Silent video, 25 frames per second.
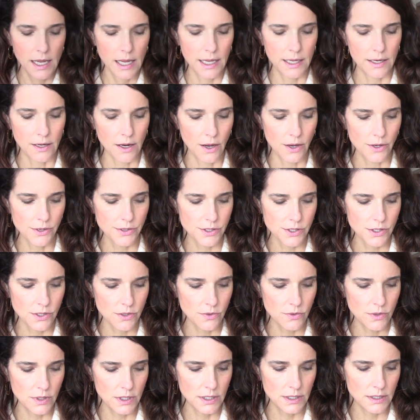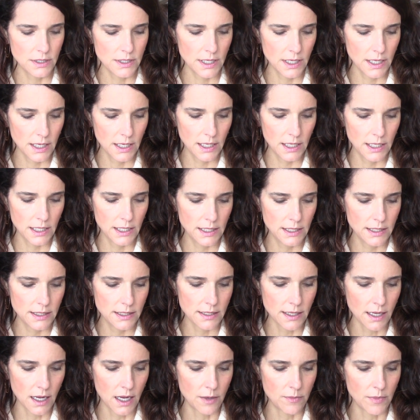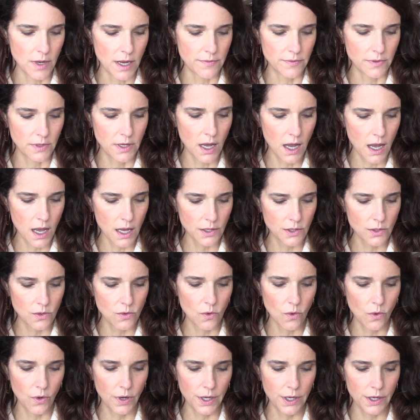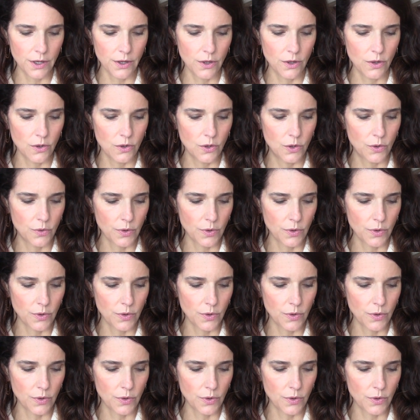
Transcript: It also contains um, avocado oil,